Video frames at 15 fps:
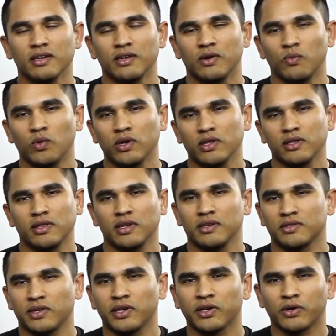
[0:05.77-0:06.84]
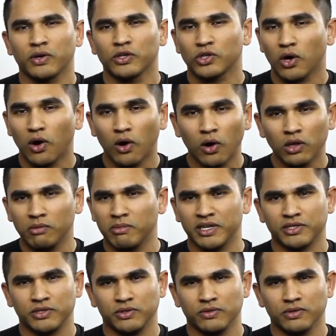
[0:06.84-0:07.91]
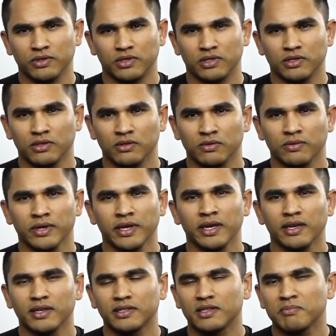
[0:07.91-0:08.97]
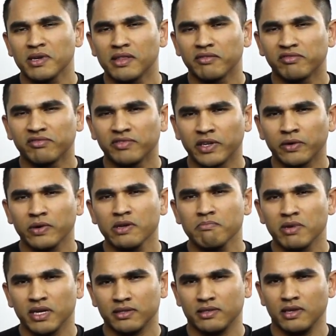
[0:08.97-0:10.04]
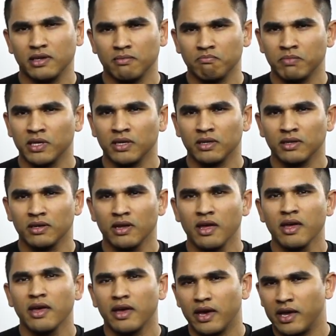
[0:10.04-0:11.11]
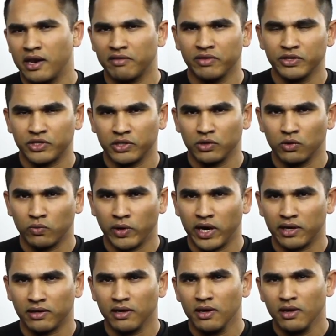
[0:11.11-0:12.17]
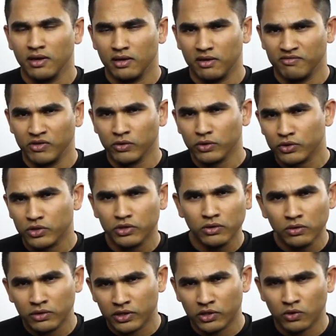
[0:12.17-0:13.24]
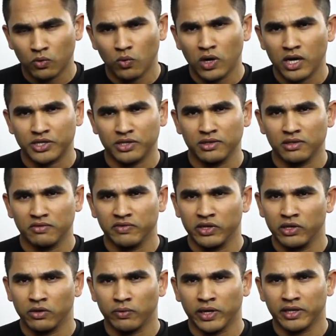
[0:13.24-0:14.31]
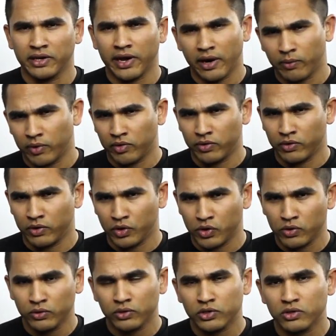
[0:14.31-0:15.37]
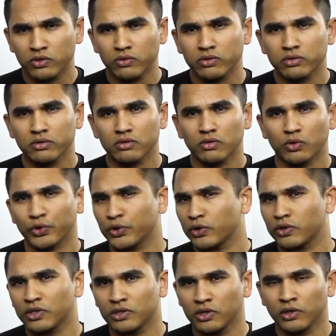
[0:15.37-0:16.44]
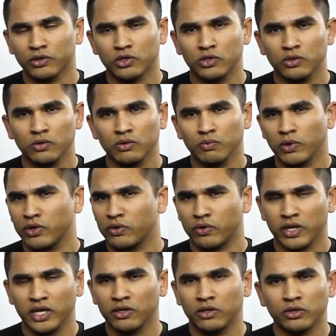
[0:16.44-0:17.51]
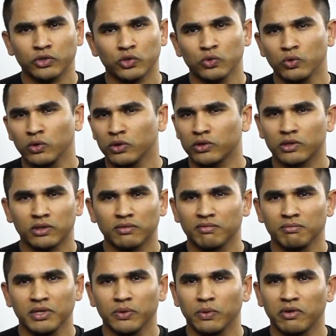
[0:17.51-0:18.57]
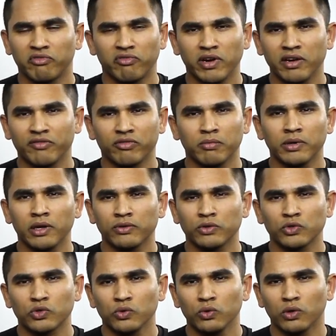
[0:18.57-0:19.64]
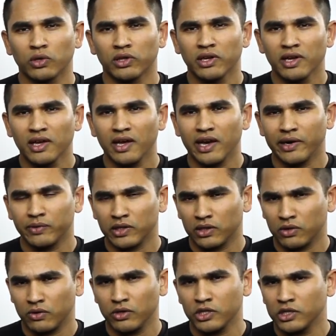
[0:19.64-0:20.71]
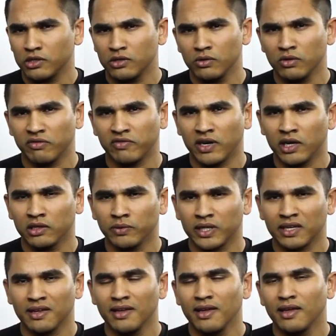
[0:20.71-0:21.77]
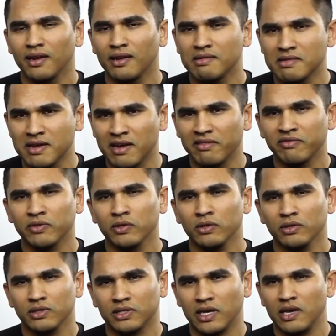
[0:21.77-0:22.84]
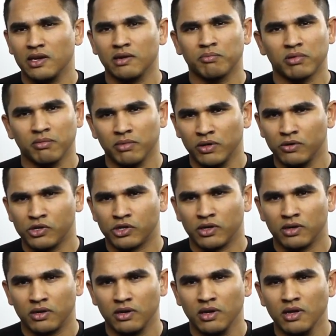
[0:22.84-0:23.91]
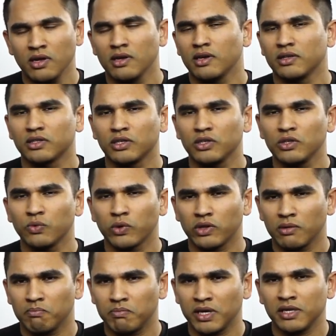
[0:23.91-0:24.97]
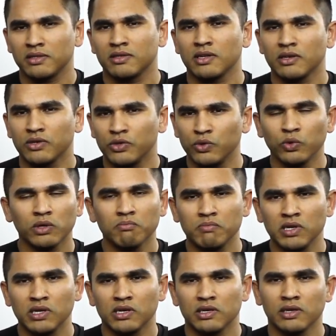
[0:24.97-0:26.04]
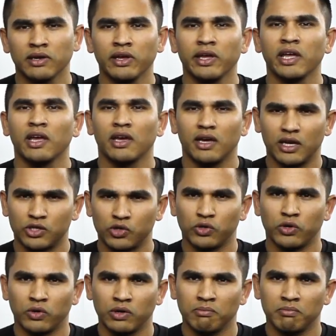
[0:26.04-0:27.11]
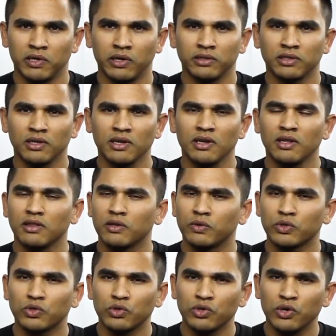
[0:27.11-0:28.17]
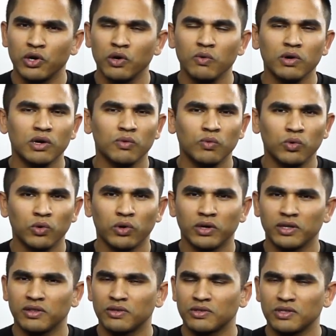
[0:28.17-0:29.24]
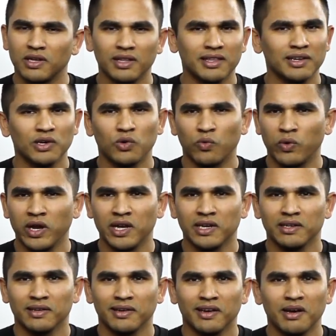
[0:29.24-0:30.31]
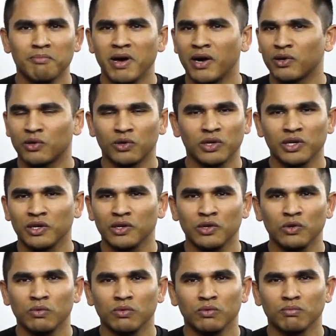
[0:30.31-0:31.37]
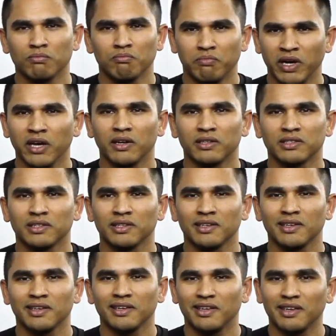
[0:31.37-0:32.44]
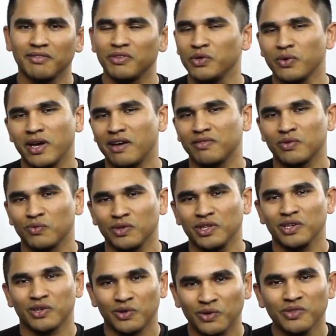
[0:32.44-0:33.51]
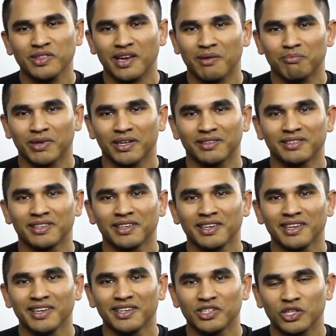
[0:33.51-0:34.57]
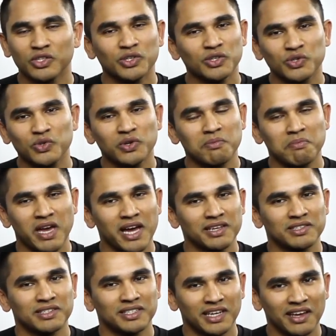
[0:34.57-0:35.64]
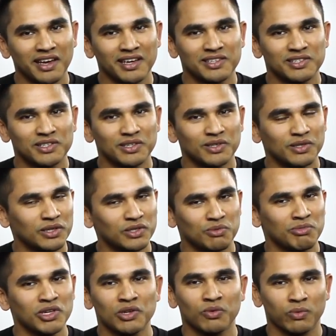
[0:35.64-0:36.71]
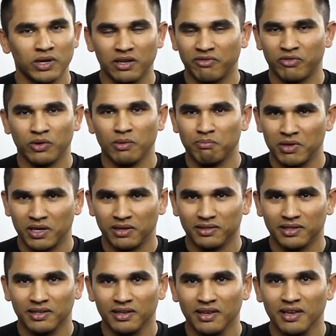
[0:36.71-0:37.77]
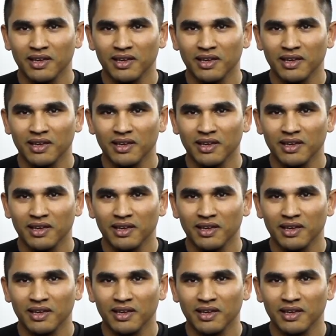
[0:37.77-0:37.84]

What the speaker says: You know, one of the things I encourage all of my students to do is to be the very best they can be at every single rank. If you're a student and you're watching this video right now, whether you're a youth student or you're an adult student, whether you're in our school or, you know, a friend from another school, I would encourage you to do the following. Never take a promotion until you are the best that you can be at your current belt. There is no award and there's nothing great about earning a new belt if you haven't really earned that belt. Just because you can pass a test doesn't mean you're ready for a belt.